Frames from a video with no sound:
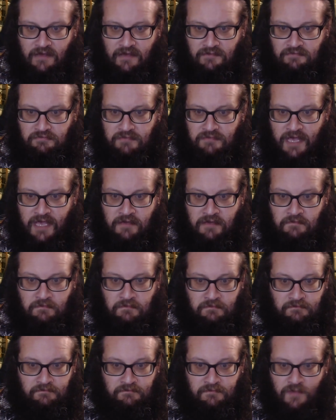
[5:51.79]
Yeah,
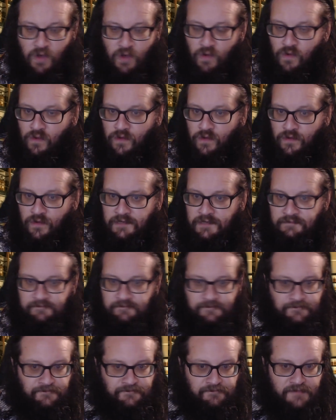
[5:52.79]
all good.
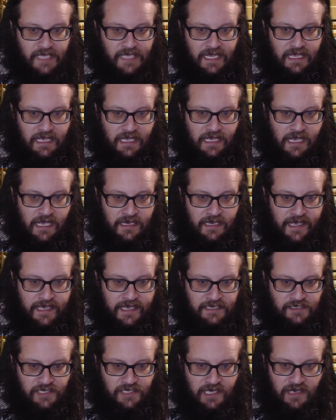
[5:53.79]
Okay,
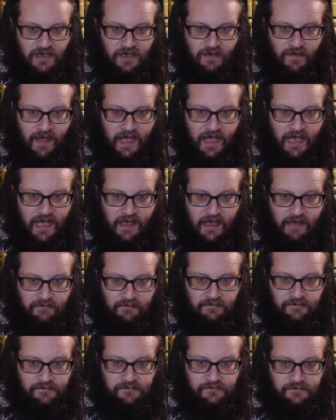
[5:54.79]
so
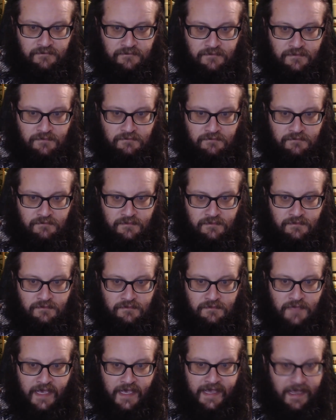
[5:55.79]

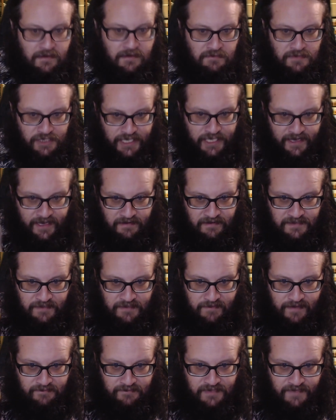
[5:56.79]
again, shout out
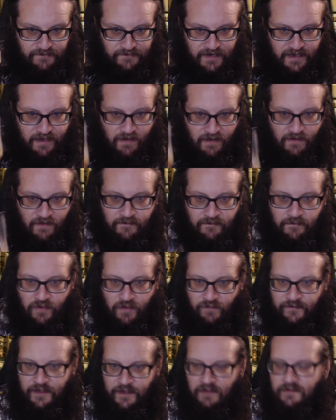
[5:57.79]
to Tiffany of
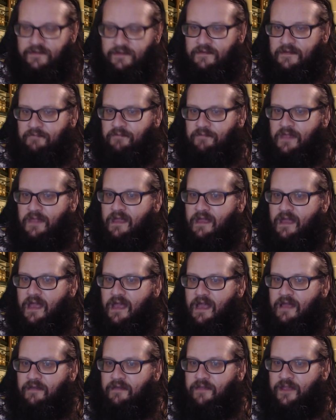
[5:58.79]
Millfield.
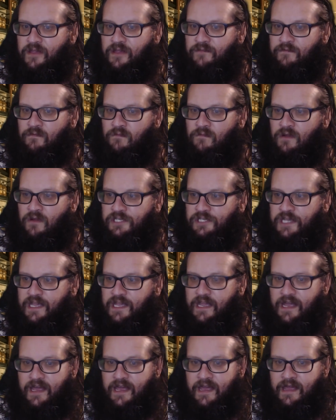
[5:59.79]
Thank you for
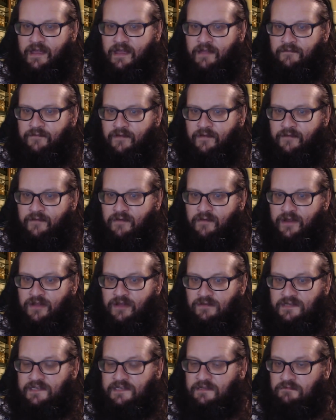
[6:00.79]
watching, and for everyone
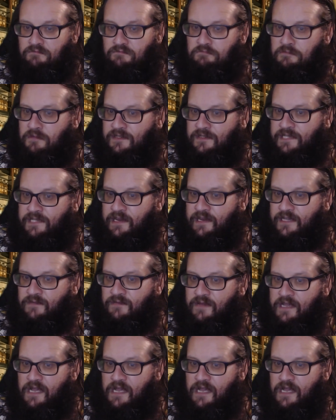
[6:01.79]
else, I'll see you next week.